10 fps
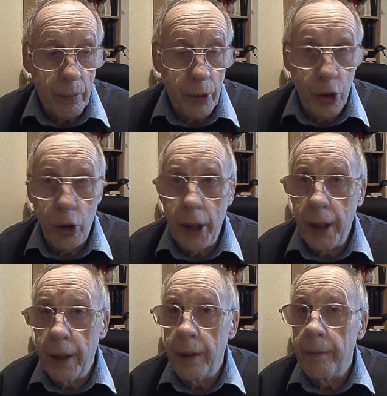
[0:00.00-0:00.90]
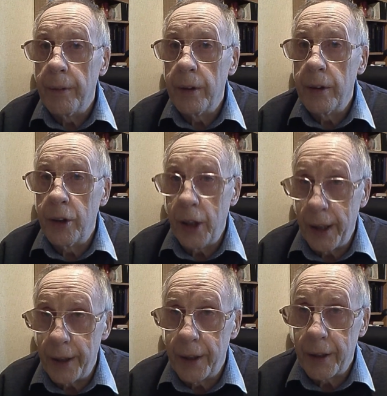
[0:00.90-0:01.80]
train
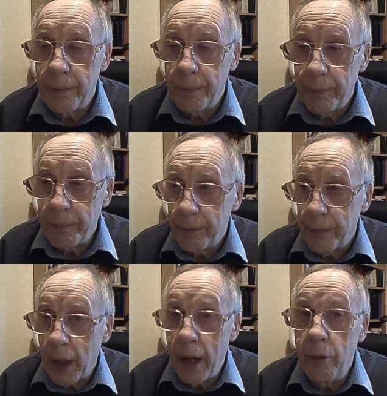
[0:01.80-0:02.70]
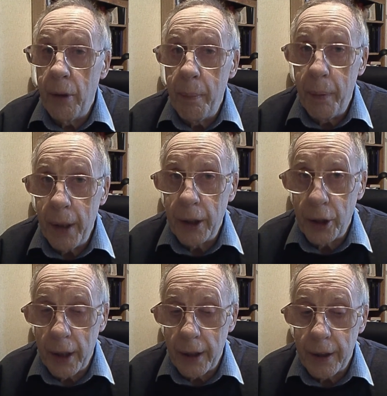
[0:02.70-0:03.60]
sheds and repair
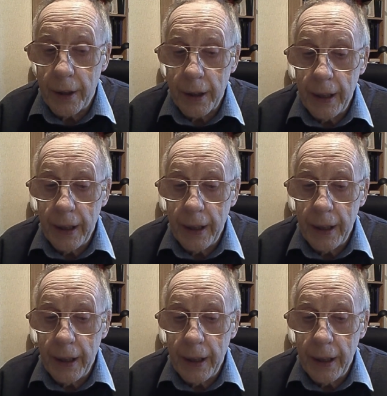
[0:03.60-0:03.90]
sheds,